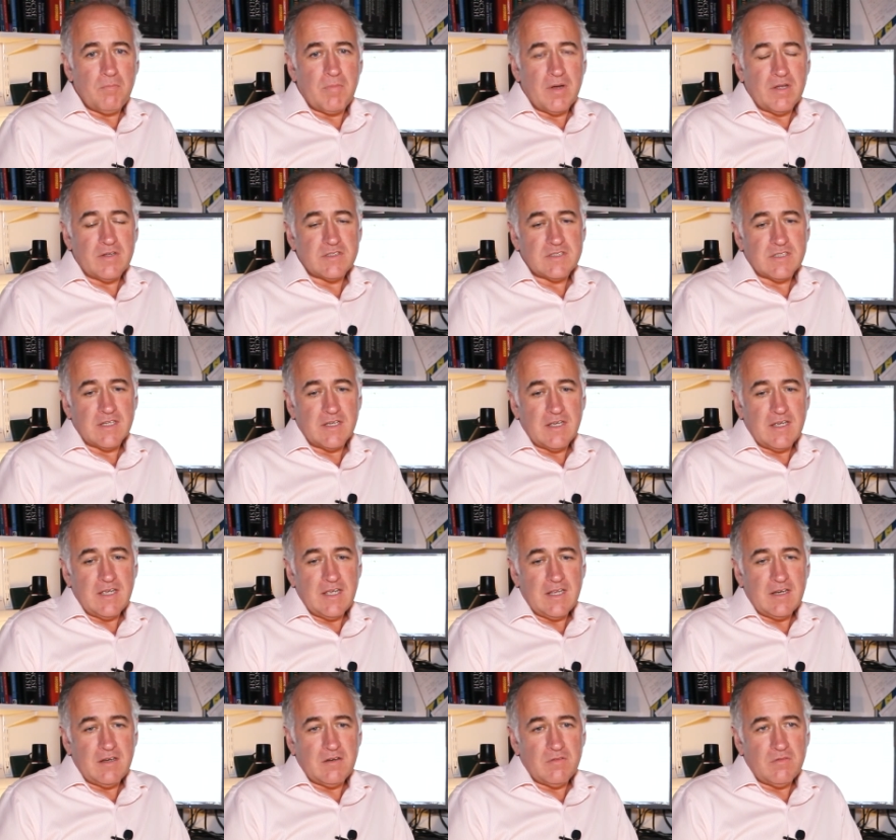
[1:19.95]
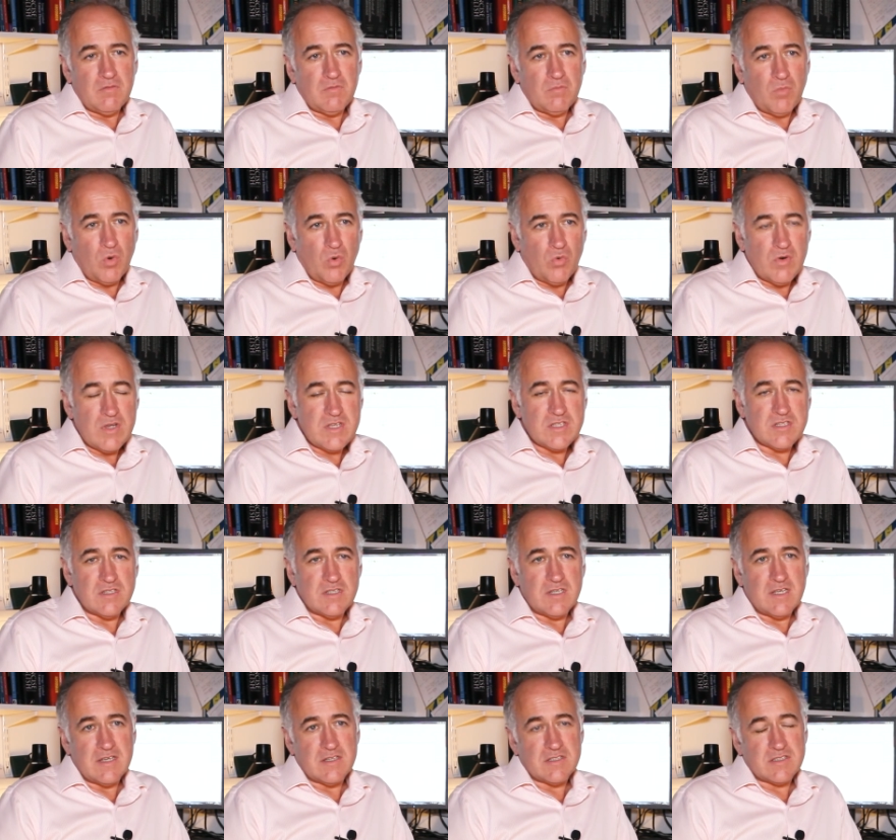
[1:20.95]
but in more
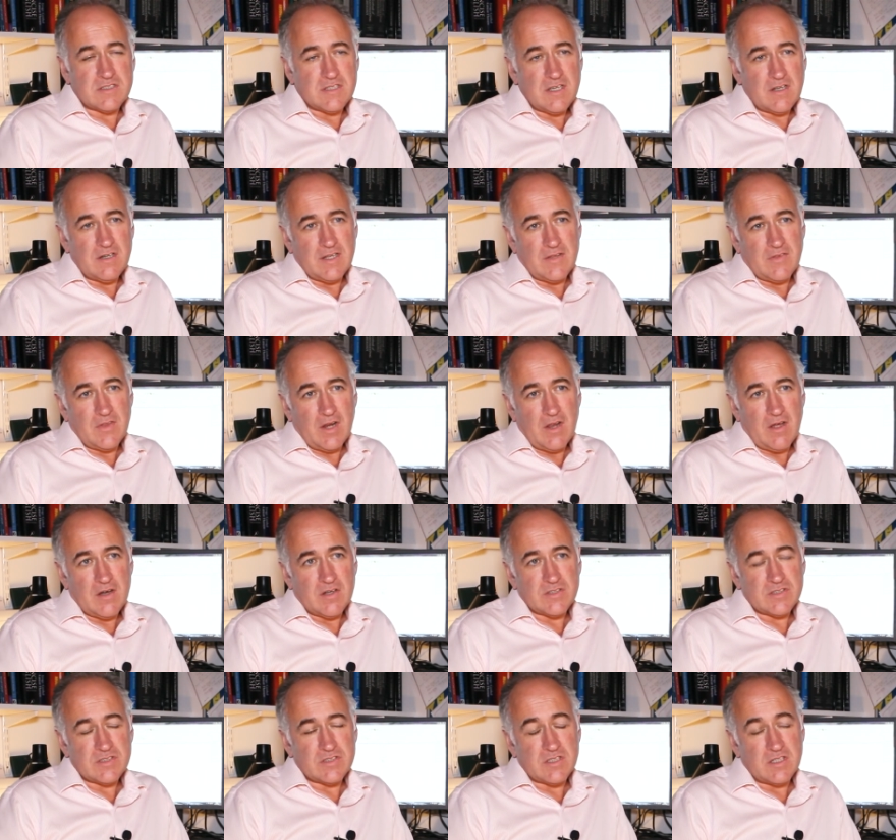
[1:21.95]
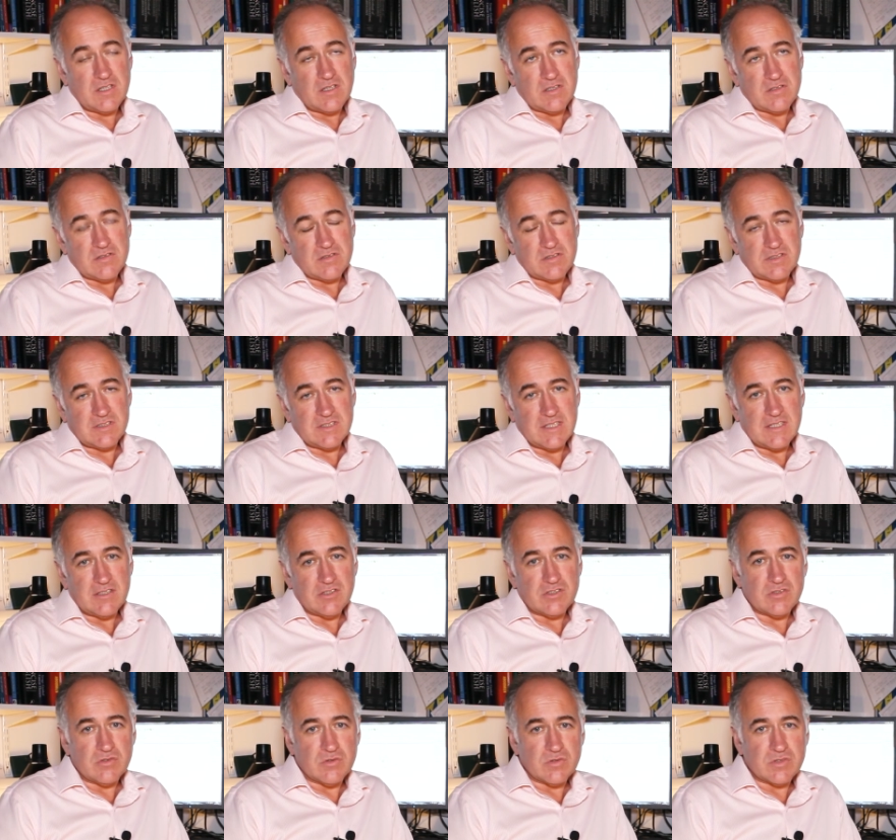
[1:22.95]
recent years, certainly in the last
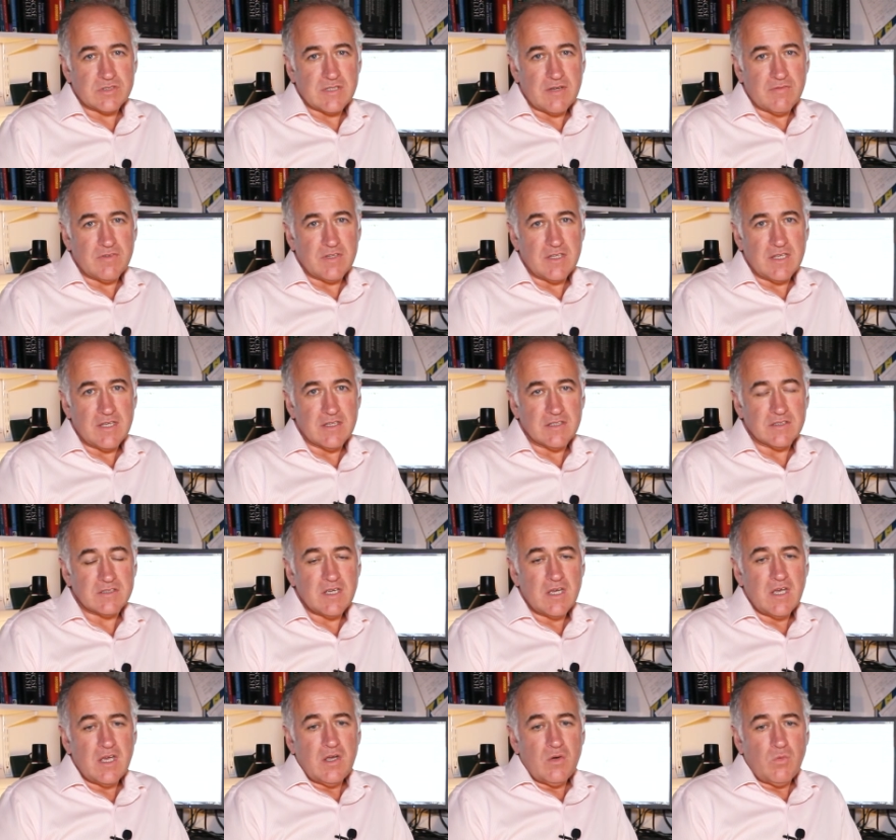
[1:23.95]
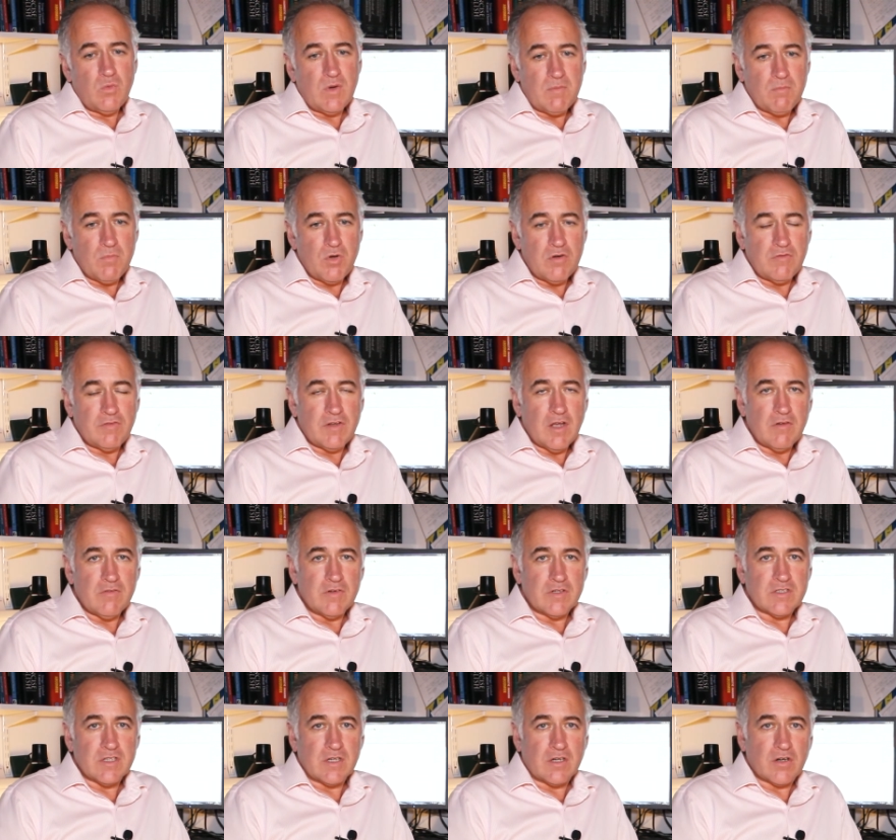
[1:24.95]
6 or 7 years, we moved
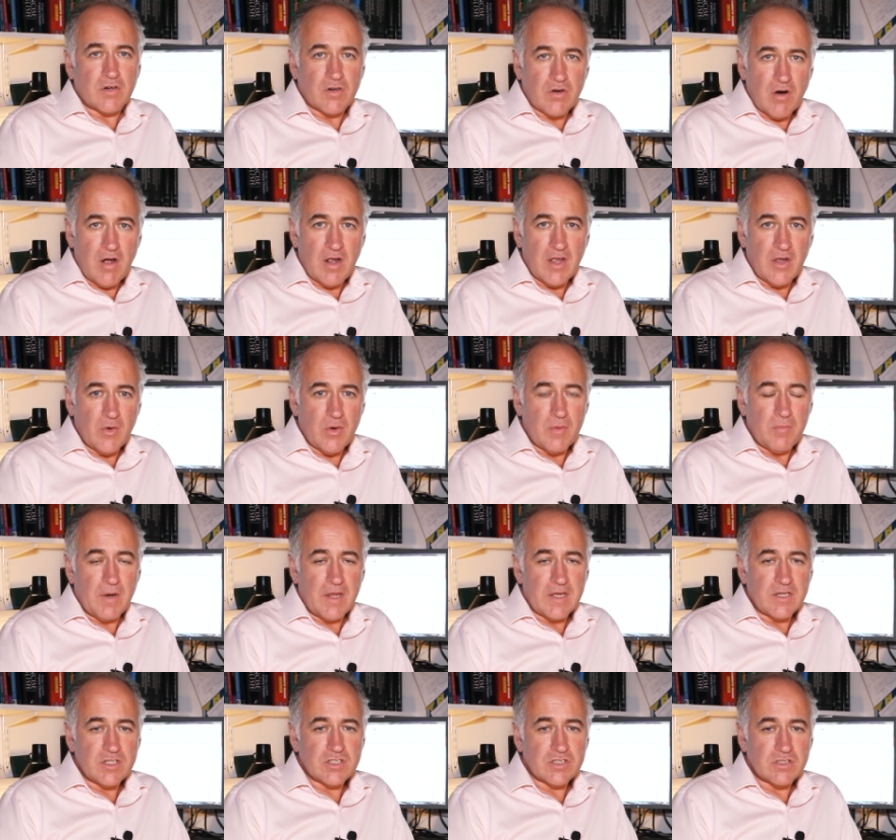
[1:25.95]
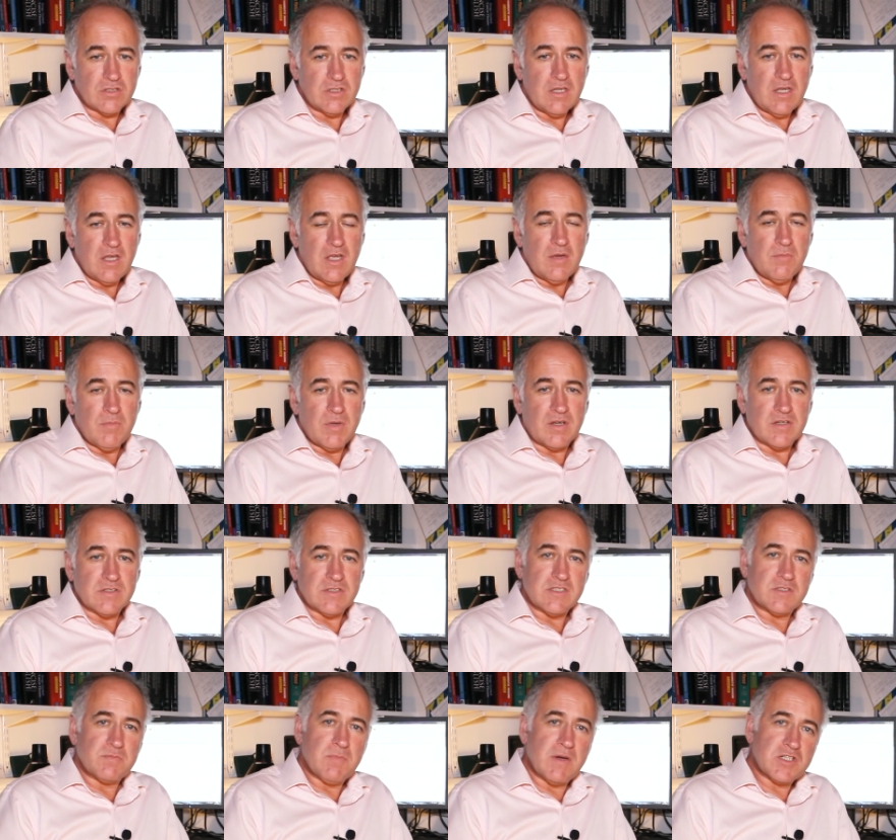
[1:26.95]
over to cryoablation
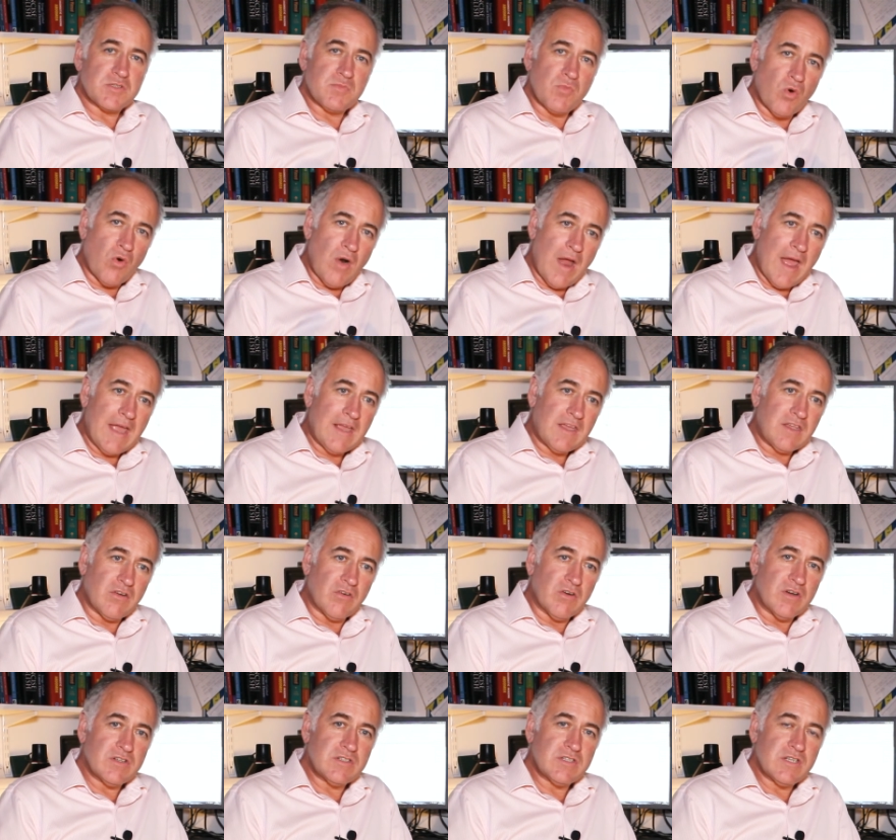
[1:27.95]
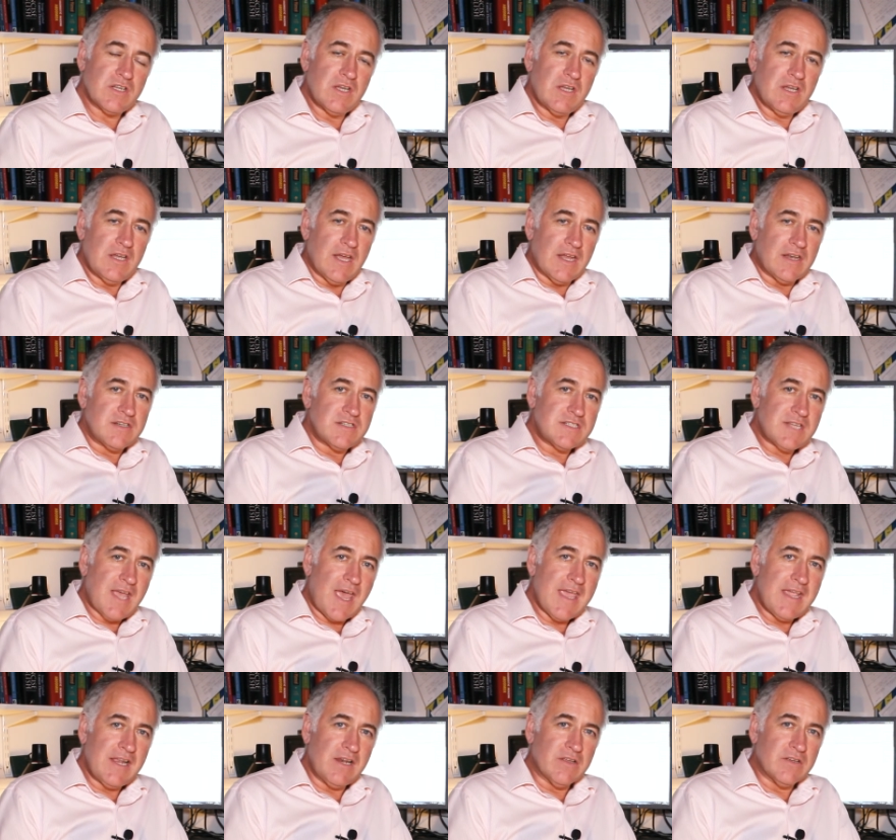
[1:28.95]
because it's much more accurate and
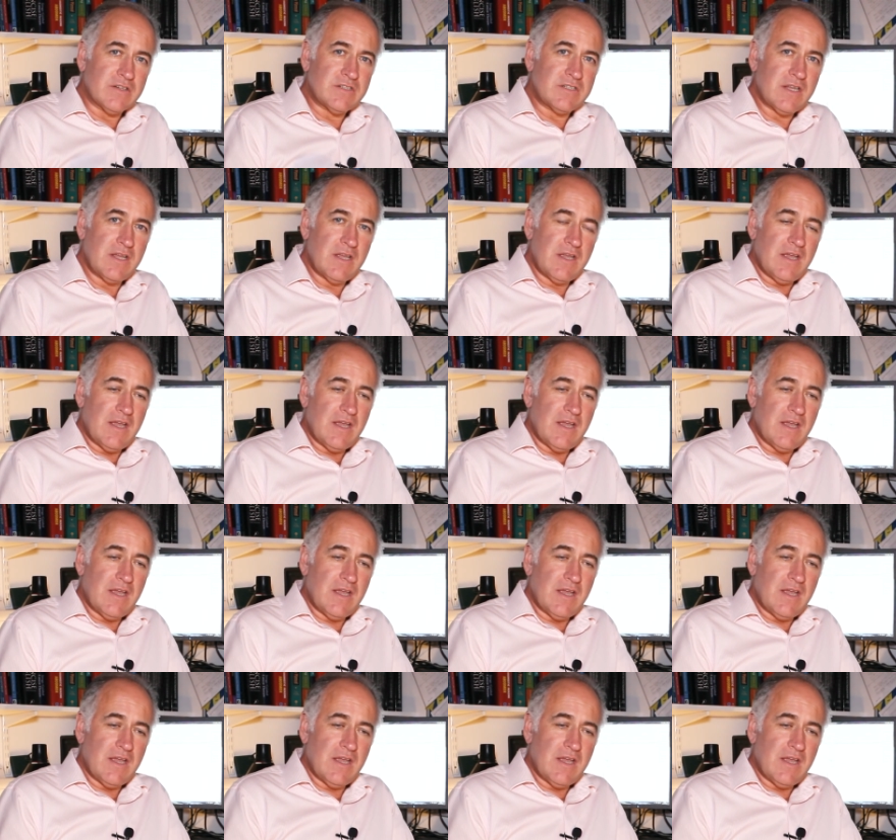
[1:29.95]
tailored